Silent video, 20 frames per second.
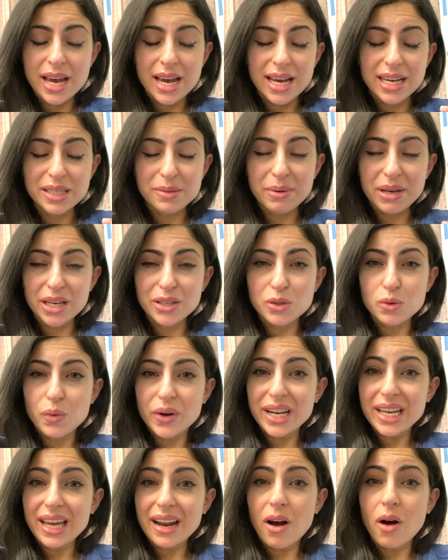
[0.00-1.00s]
is because you want
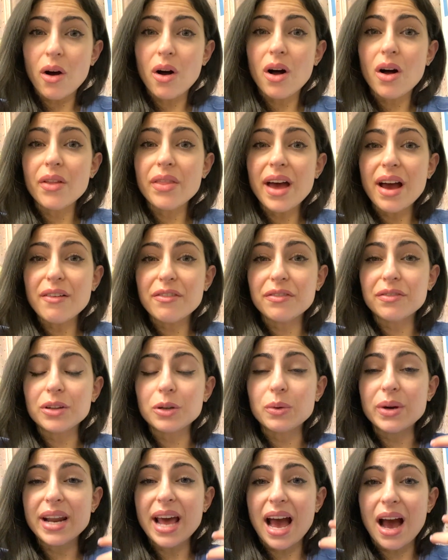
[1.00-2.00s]
to get all that
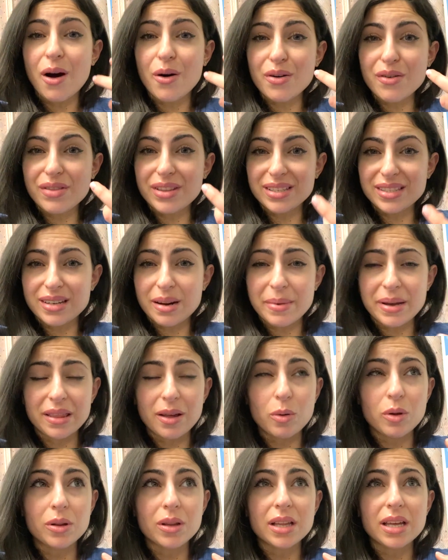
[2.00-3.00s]
fluid out of the stomach.
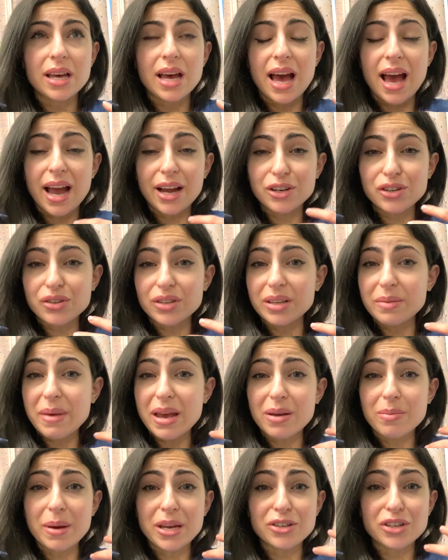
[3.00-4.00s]
That will actually
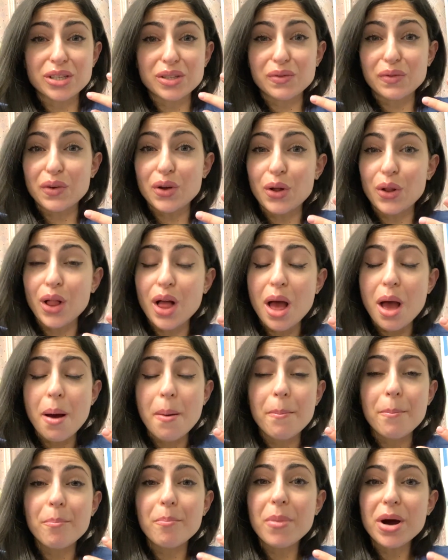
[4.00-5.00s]
make patients feel
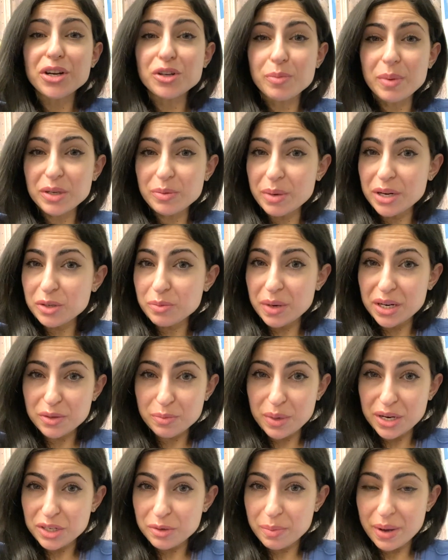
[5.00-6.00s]
much, much, much, much,
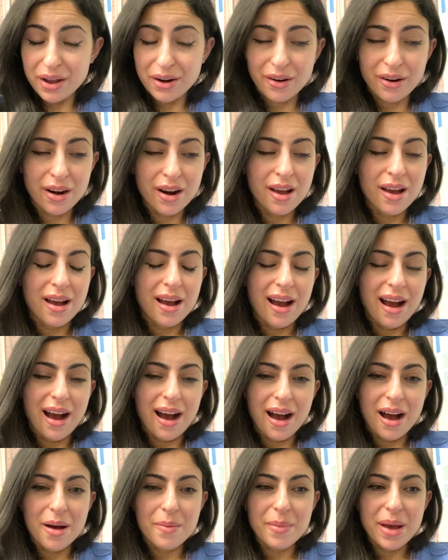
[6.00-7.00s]
much better.
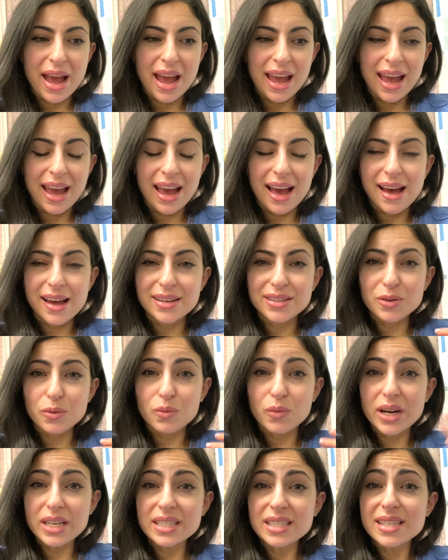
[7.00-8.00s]
And
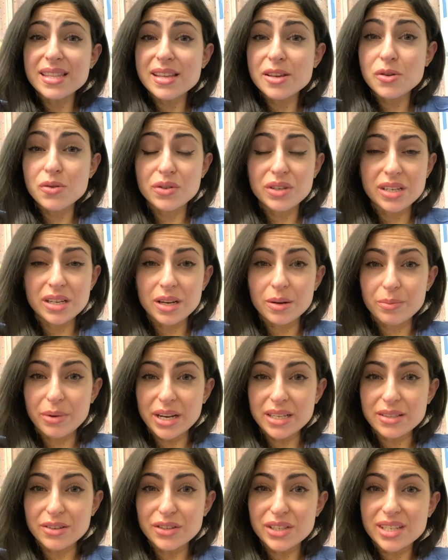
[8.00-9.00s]
once you
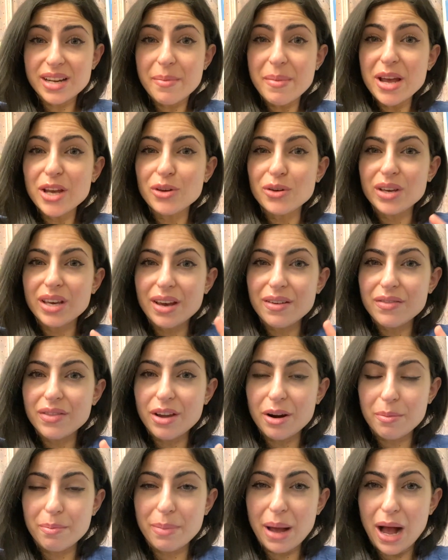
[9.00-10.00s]
decompress their stomach, you give
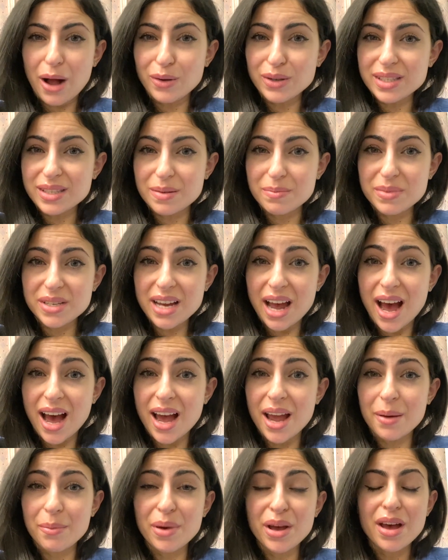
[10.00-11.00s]
their bowels some
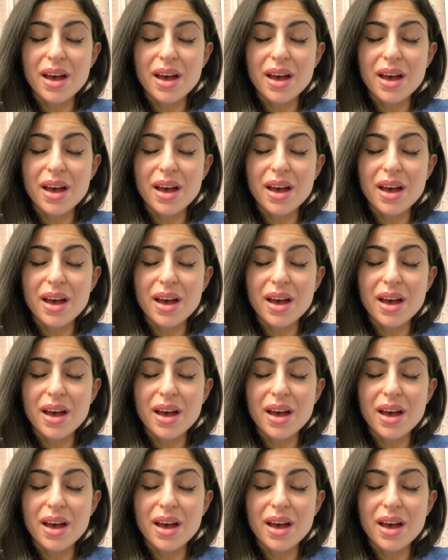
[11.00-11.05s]
time